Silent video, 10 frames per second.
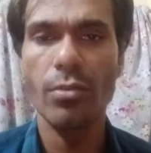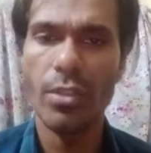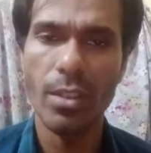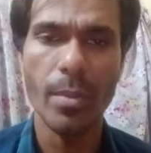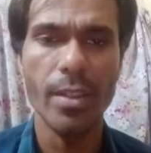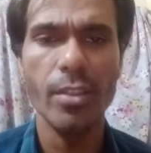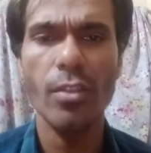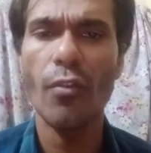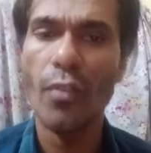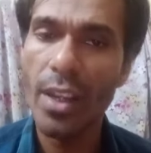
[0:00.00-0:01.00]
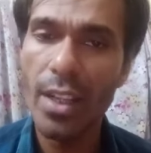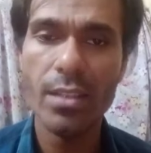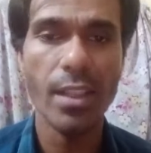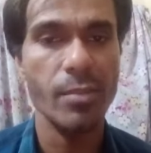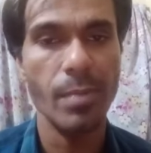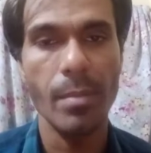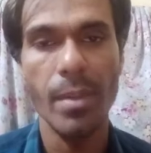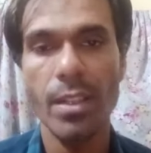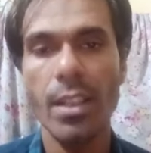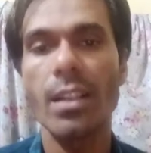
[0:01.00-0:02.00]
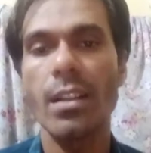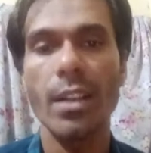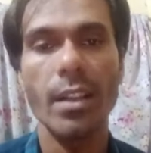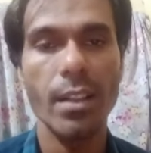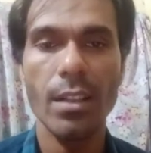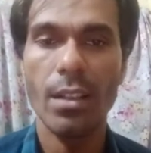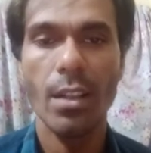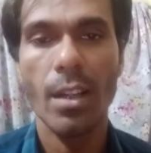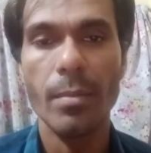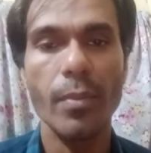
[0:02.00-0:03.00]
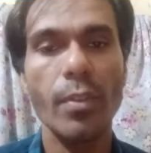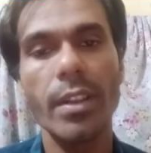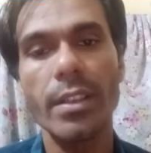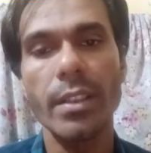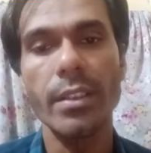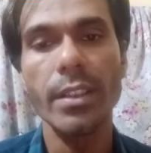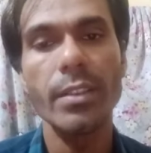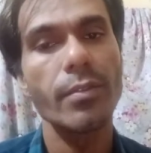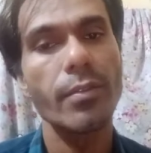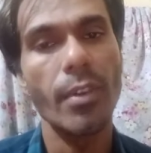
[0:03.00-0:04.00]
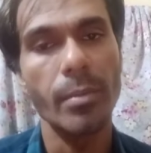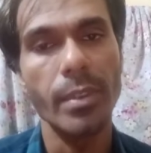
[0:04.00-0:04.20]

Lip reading: on the basis of various experiments he conducted before reaching this formula.